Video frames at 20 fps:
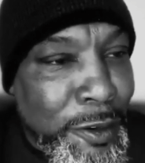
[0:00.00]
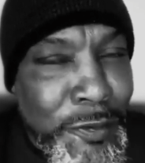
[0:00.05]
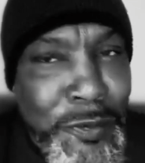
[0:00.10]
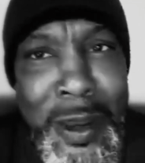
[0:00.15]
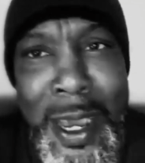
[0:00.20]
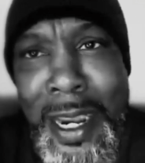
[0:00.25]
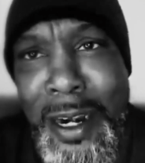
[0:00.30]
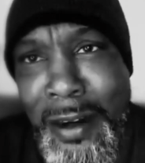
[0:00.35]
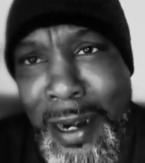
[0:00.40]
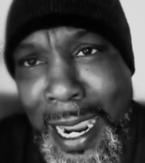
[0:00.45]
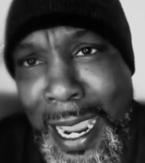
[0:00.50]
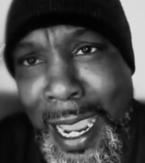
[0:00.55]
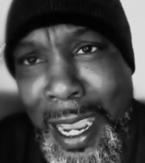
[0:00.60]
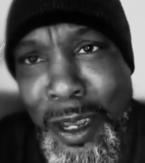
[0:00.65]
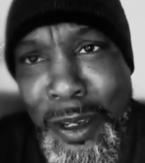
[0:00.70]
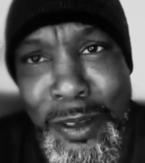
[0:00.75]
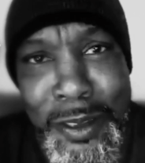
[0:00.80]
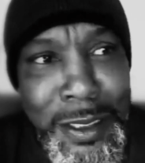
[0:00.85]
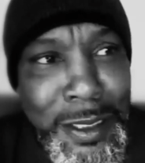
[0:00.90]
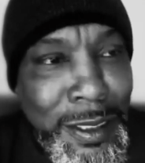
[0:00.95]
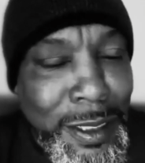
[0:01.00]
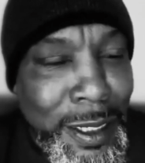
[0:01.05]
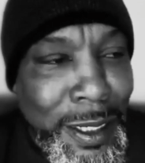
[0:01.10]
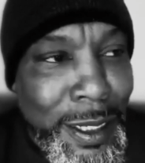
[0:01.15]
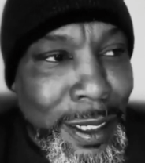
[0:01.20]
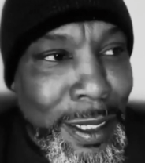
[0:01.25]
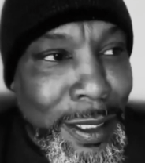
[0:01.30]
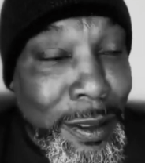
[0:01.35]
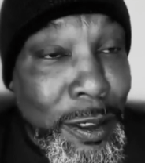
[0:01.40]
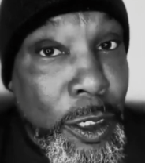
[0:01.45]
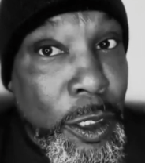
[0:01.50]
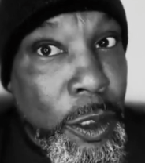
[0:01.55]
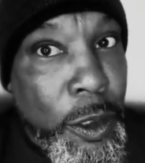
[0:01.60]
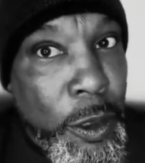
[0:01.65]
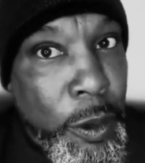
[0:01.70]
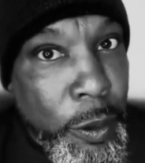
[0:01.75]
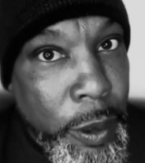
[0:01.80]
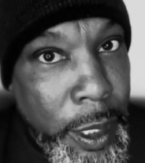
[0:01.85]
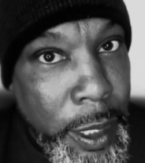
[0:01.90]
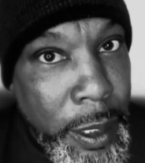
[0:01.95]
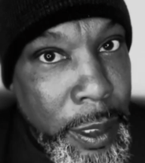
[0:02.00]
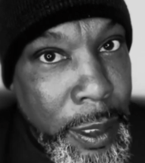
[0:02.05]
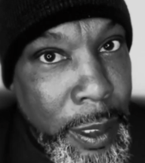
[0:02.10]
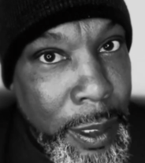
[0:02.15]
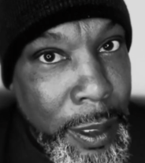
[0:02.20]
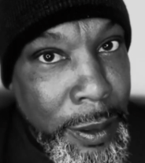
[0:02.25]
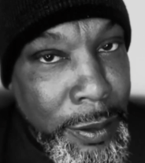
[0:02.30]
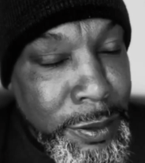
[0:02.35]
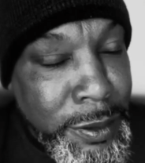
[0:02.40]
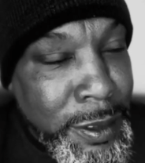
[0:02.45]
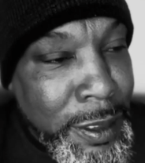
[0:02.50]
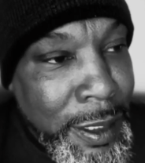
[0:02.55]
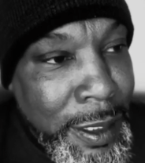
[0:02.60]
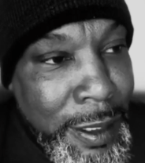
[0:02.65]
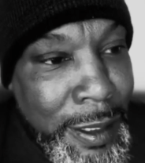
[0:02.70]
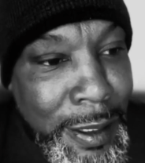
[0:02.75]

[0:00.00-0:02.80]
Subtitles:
Firehouse, Crack House.